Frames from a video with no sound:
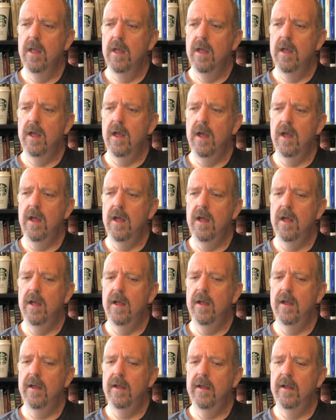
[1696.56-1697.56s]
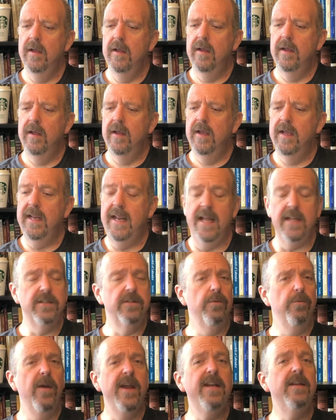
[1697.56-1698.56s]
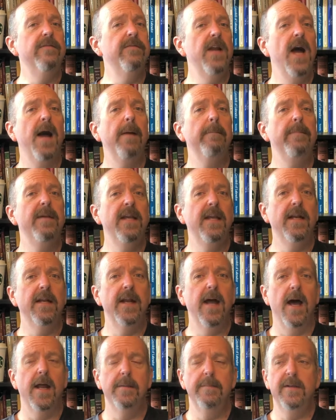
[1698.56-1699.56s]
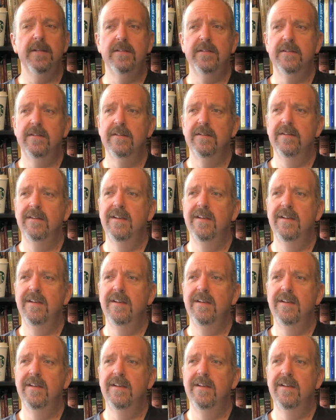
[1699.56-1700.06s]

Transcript: uh, it has the weight of not being anonymous.